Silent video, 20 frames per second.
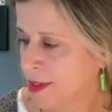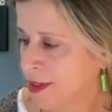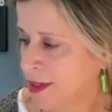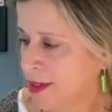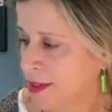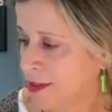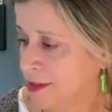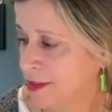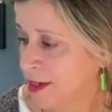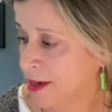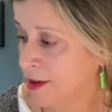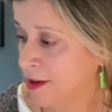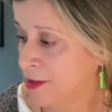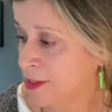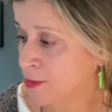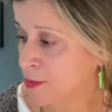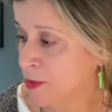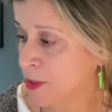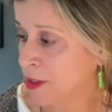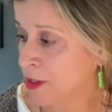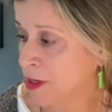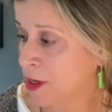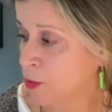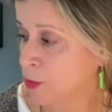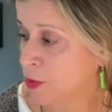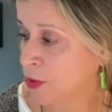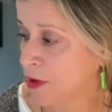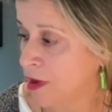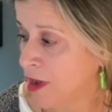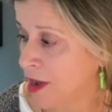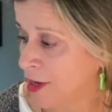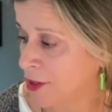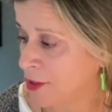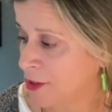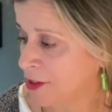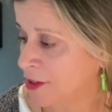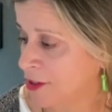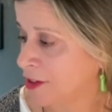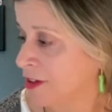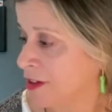and yeah, it's been a real
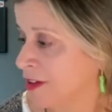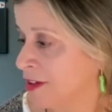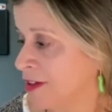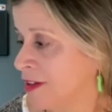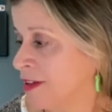honor